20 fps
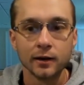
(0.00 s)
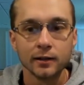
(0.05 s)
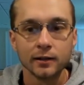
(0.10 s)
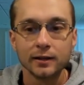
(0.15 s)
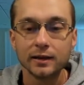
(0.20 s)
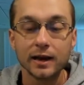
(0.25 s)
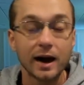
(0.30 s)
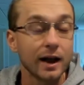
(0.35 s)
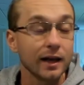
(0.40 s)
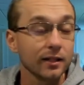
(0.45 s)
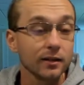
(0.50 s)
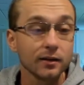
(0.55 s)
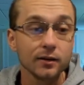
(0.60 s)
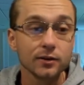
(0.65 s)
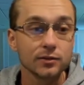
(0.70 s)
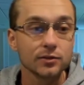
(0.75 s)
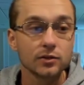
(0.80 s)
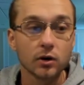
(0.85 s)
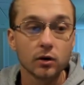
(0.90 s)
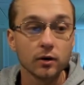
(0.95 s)
The
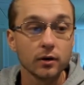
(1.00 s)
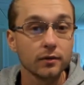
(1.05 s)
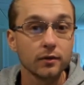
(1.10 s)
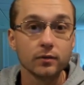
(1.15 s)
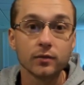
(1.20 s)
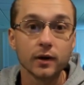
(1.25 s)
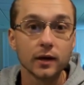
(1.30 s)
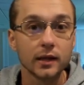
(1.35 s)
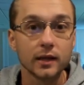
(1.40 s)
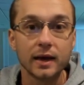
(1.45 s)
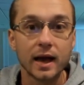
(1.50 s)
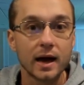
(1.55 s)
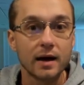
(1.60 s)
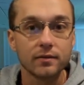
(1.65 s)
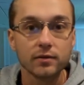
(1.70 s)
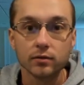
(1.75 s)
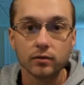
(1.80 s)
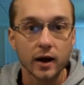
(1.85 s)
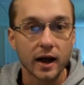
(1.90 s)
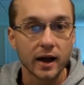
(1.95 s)
Islanders don't even really have
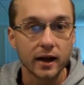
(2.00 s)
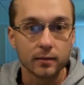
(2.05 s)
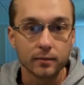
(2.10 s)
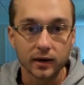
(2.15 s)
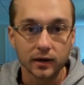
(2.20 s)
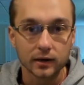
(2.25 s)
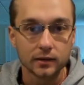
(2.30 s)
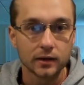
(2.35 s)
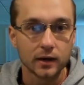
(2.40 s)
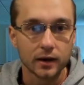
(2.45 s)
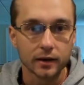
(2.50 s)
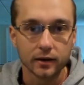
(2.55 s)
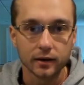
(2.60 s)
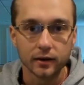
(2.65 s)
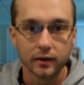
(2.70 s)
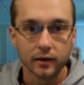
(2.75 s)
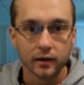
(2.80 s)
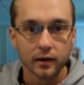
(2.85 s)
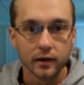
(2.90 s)
a Ryan McDonagh.